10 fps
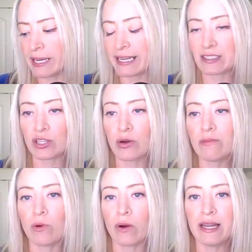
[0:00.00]
And it's so
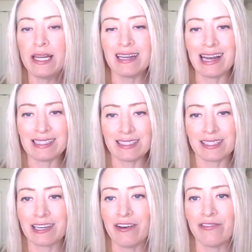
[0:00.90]
important not to
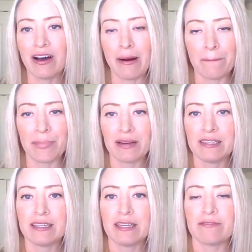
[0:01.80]
give up,
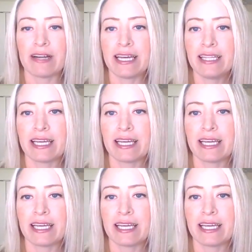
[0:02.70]
right?